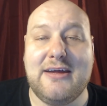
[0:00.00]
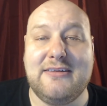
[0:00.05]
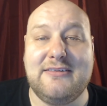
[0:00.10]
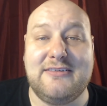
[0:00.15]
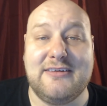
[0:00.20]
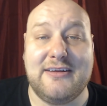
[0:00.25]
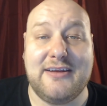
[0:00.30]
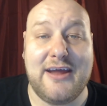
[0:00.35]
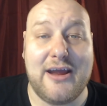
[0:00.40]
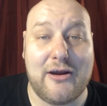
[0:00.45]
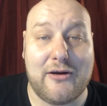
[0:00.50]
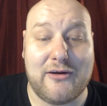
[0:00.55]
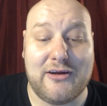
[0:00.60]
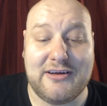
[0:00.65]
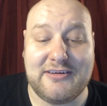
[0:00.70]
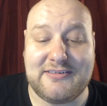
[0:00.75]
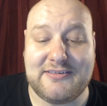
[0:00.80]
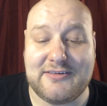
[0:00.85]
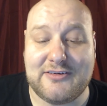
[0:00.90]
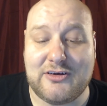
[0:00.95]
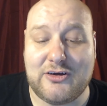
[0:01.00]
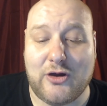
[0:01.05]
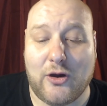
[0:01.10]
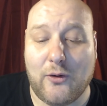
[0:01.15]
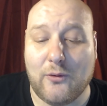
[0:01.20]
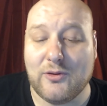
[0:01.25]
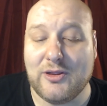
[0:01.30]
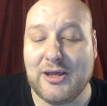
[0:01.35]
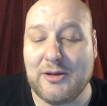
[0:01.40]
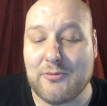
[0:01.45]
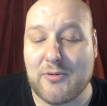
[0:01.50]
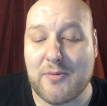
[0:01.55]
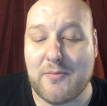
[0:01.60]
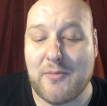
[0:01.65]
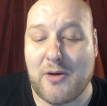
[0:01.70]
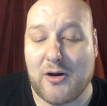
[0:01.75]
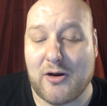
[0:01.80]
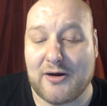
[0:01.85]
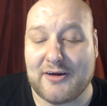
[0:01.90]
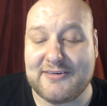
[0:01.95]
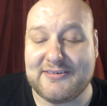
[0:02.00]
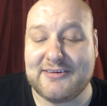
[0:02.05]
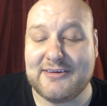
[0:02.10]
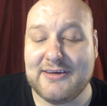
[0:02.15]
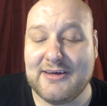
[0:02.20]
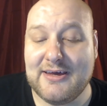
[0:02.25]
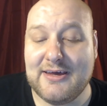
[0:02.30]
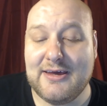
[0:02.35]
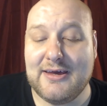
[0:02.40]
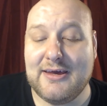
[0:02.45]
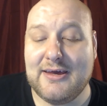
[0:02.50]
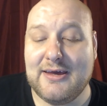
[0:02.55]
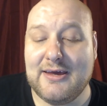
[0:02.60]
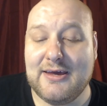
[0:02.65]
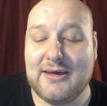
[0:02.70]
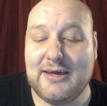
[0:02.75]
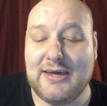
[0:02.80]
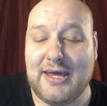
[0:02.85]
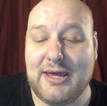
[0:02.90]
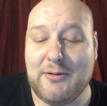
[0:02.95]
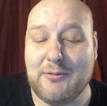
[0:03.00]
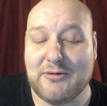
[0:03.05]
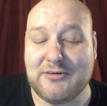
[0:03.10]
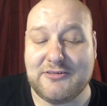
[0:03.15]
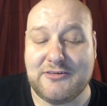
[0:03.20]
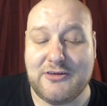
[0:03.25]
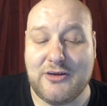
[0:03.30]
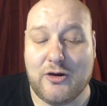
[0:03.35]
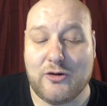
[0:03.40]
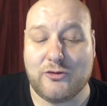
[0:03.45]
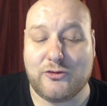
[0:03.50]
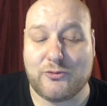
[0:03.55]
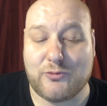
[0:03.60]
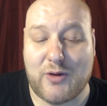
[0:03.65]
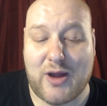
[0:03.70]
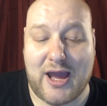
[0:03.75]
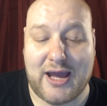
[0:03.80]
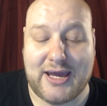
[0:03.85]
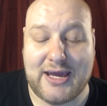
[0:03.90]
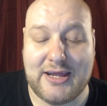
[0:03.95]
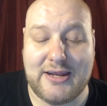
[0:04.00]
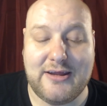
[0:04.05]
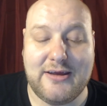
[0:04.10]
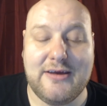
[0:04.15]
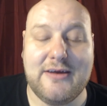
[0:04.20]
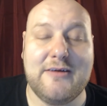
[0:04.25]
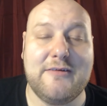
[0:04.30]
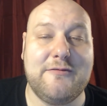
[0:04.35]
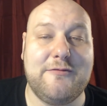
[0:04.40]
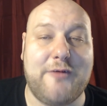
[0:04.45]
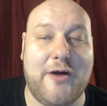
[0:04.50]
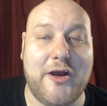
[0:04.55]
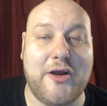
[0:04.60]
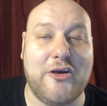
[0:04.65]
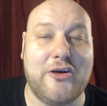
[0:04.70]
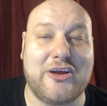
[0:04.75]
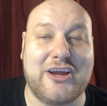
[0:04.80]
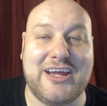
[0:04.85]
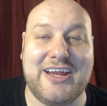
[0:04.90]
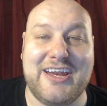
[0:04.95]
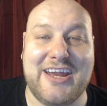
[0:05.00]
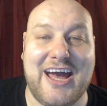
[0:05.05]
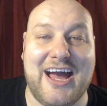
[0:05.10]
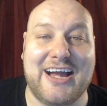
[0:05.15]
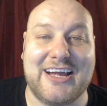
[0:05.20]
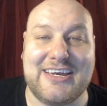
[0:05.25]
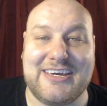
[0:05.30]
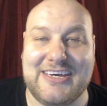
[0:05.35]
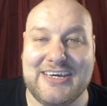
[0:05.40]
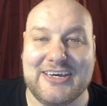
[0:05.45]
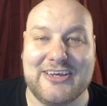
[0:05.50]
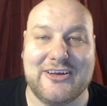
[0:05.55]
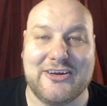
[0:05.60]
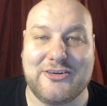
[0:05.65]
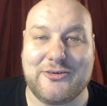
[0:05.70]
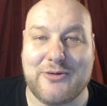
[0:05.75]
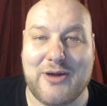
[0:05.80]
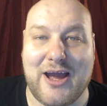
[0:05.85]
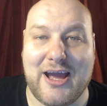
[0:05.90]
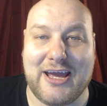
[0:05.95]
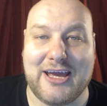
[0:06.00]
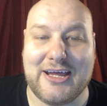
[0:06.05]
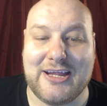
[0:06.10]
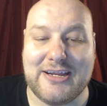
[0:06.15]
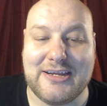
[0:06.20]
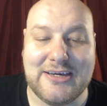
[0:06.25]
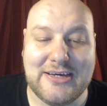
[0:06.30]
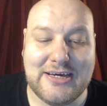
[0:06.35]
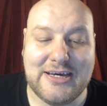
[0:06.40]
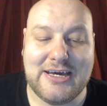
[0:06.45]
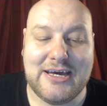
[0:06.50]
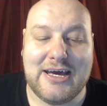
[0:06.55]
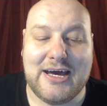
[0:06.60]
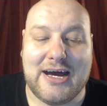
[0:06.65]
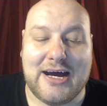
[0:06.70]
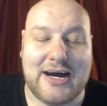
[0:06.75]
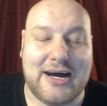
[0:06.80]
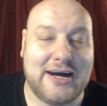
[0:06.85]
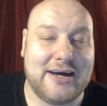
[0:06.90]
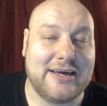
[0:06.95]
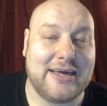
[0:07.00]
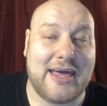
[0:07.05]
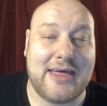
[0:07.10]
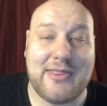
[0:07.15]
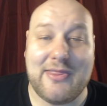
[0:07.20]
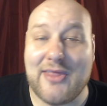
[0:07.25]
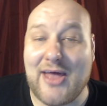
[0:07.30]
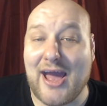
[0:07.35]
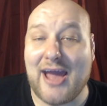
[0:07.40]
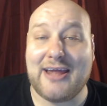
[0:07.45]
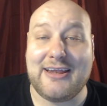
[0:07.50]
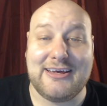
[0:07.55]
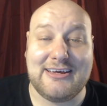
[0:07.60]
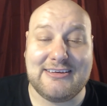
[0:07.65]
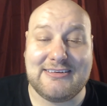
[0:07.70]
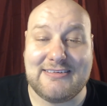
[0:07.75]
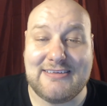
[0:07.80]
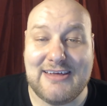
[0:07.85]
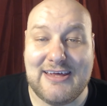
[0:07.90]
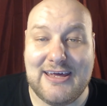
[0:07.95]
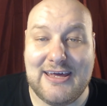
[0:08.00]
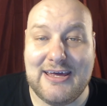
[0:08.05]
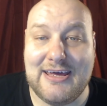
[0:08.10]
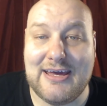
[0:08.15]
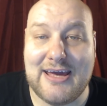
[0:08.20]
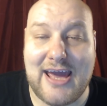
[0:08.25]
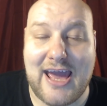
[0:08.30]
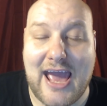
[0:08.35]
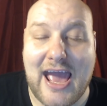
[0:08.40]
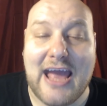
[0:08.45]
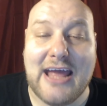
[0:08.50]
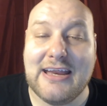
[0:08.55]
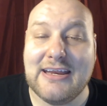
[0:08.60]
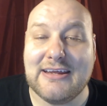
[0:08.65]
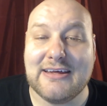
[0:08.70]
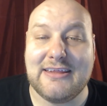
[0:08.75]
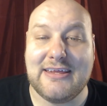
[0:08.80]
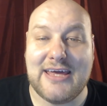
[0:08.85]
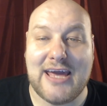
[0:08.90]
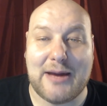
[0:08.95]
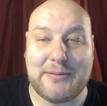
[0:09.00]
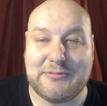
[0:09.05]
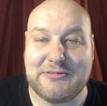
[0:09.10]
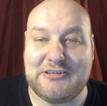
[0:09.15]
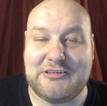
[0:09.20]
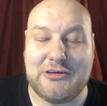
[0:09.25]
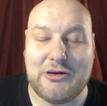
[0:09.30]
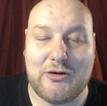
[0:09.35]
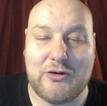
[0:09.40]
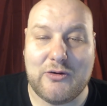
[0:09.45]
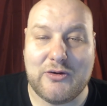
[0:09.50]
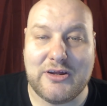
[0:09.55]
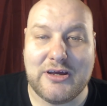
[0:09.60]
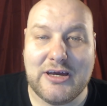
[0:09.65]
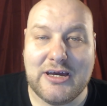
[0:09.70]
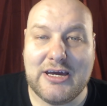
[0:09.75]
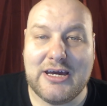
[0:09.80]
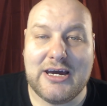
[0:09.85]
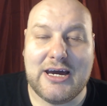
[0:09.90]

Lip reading: Daenerys coldly remarks he was no dragon. Fire cannot kill a dragon. And that is the end of the episode.